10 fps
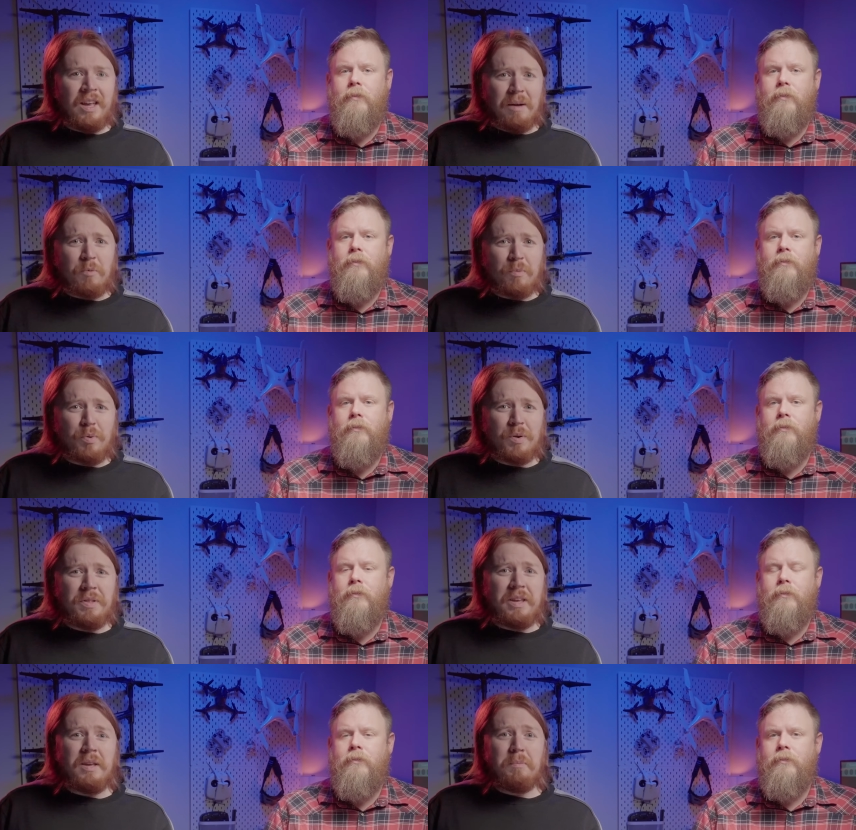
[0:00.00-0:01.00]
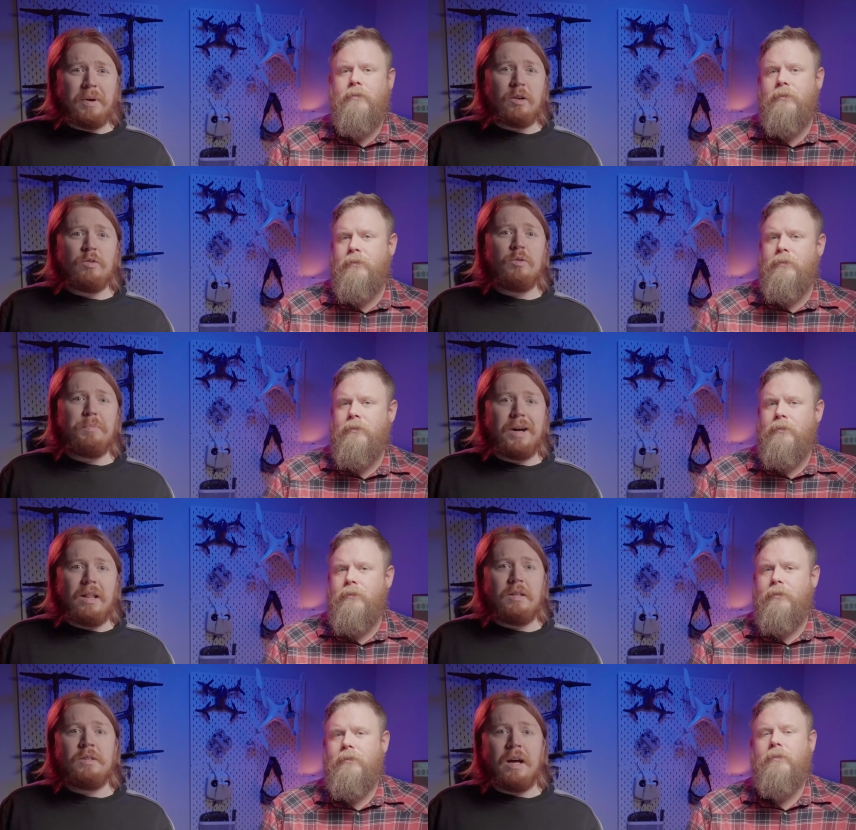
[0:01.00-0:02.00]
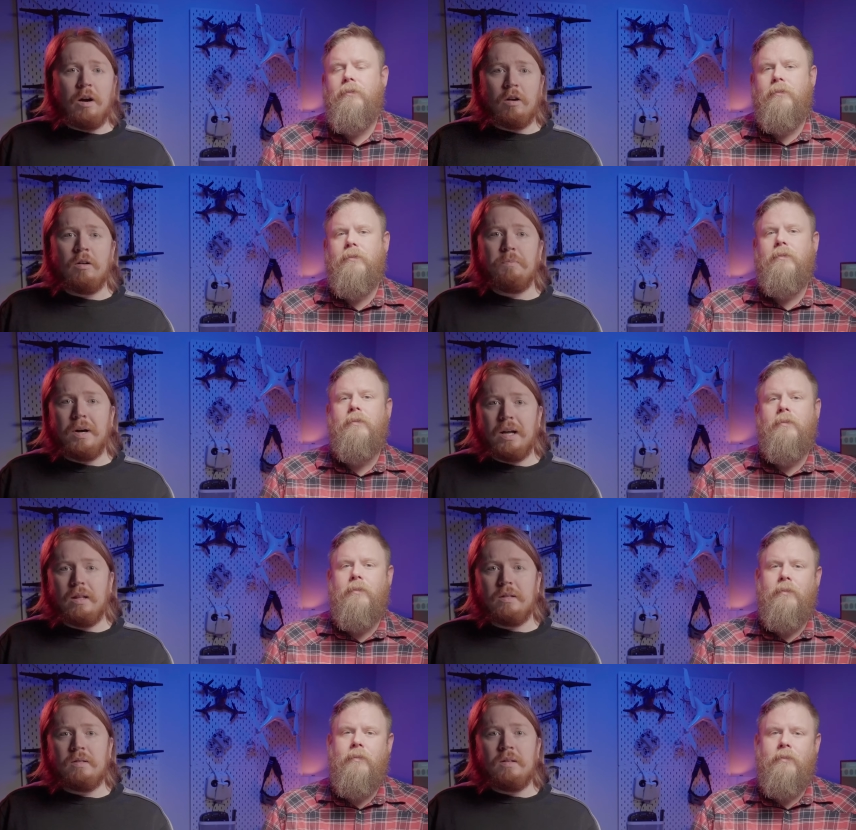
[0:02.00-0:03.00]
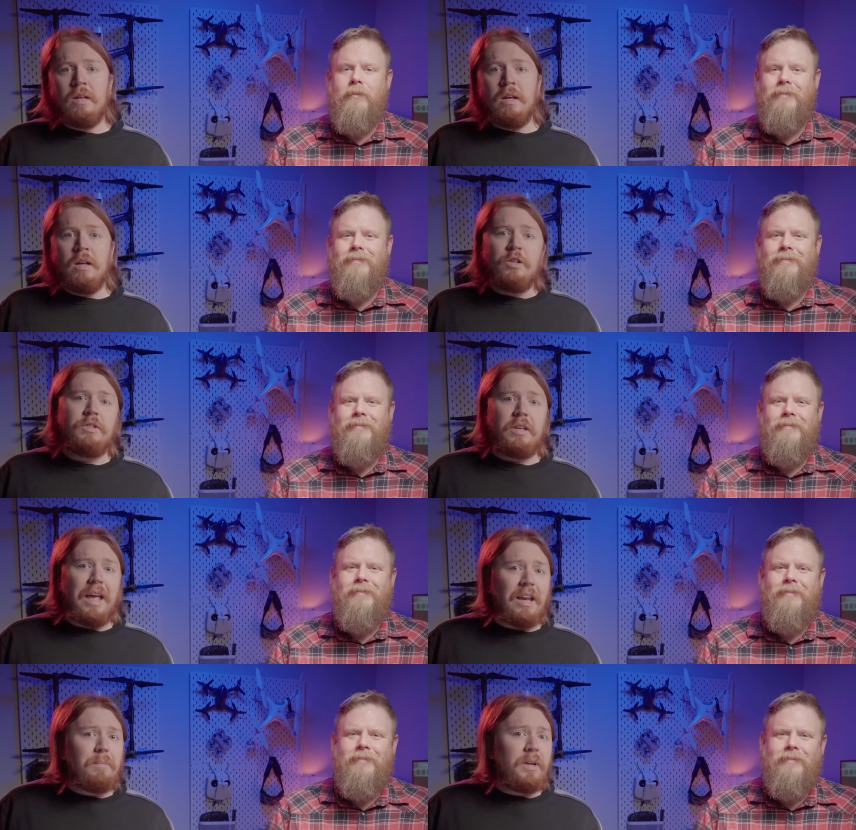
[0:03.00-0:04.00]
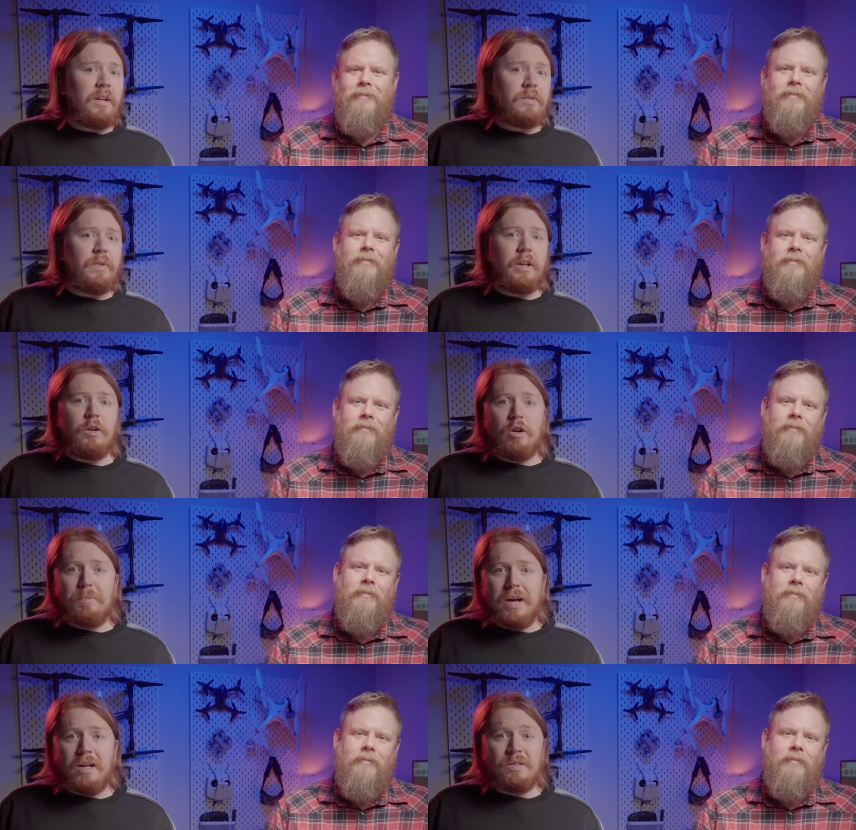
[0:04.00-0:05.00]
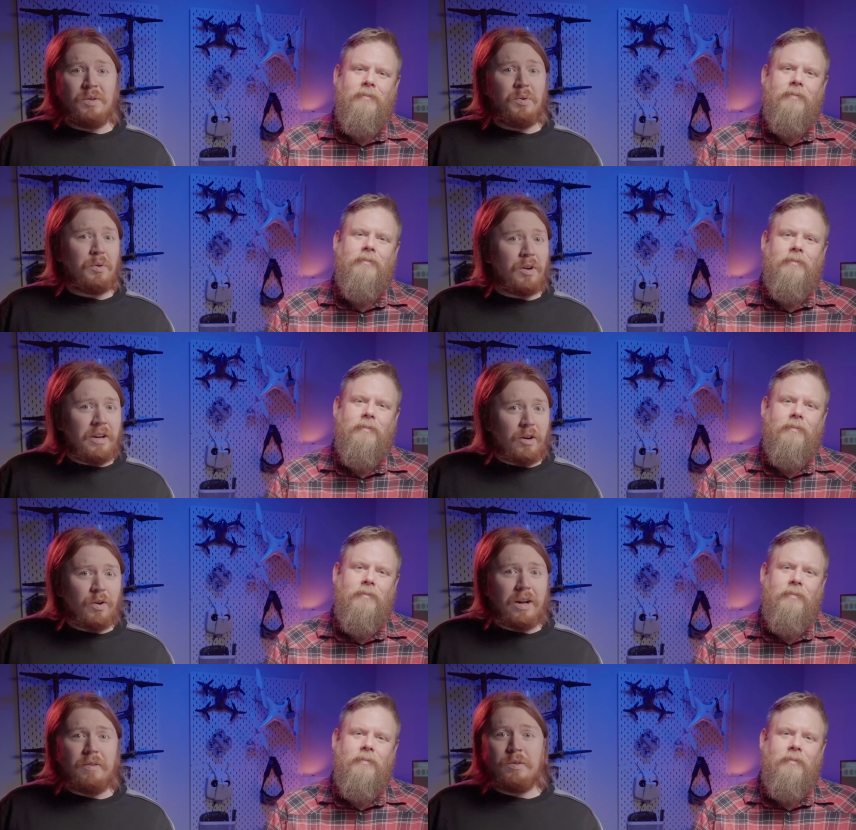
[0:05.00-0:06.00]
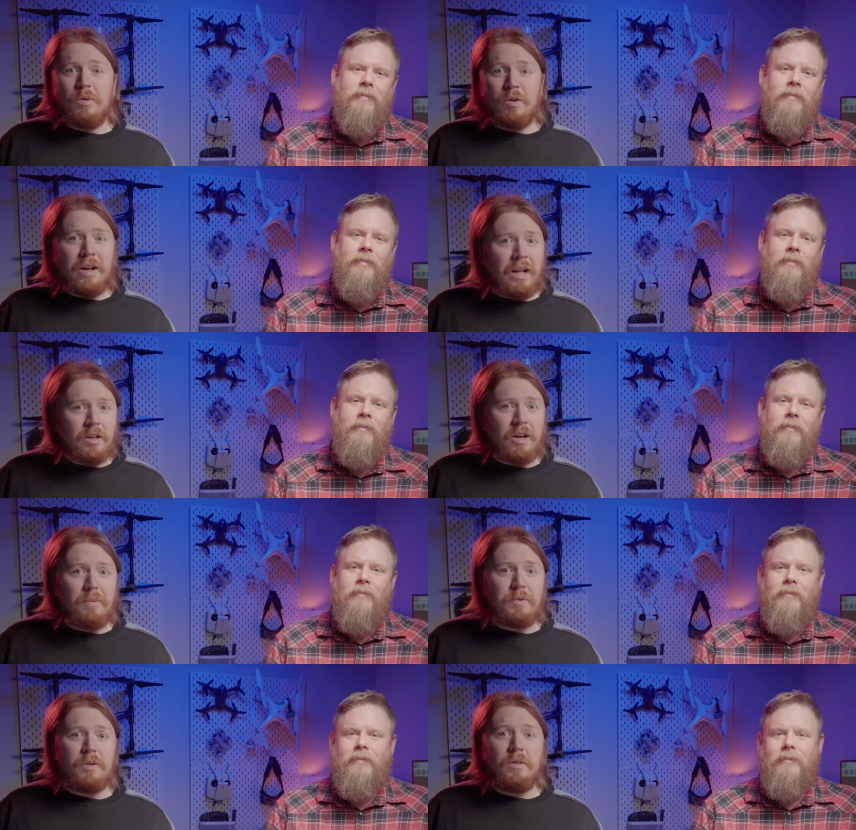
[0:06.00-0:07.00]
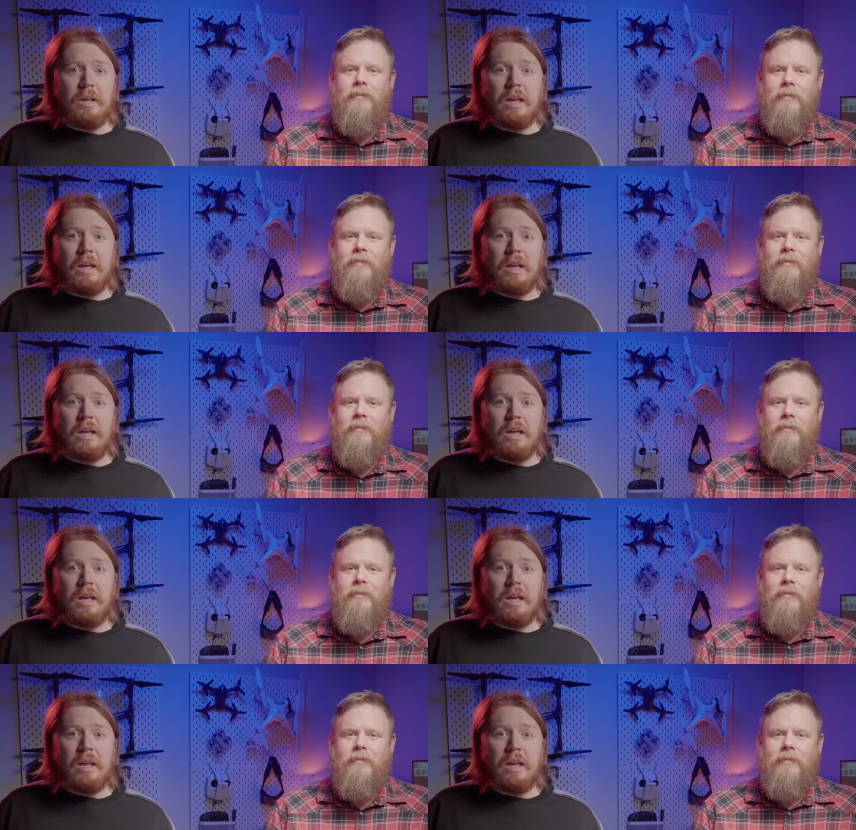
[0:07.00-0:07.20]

Speaker 1: And more importantly, microdrone pilots are pilots. Just like anybody else flying an R P A S or an aircraft or a helicopter, they